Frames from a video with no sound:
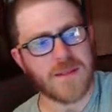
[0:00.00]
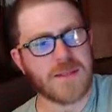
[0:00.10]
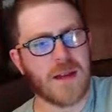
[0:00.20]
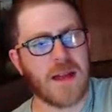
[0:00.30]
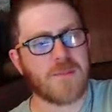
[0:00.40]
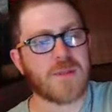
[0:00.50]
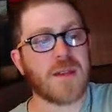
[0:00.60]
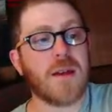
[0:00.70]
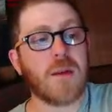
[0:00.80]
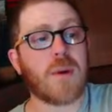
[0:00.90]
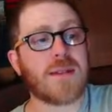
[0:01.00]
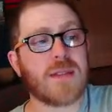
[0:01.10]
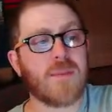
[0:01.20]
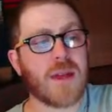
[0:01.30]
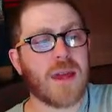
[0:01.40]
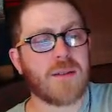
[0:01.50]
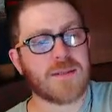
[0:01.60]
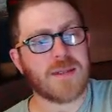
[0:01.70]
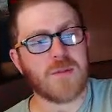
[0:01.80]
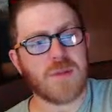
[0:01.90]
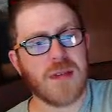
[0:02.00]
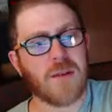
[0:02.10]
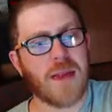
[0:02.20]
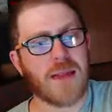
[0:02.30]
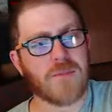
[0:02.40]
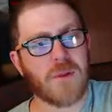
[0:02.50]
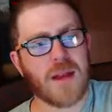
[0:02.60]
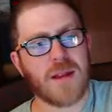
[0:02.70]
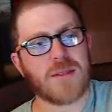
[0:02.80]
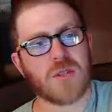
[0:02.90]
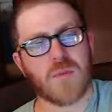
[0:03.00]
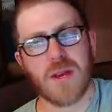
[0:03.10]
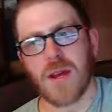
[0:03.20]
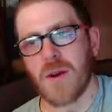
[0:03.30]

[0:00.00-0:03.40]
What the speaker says: times. By some accounts, this was how Gallifreyan history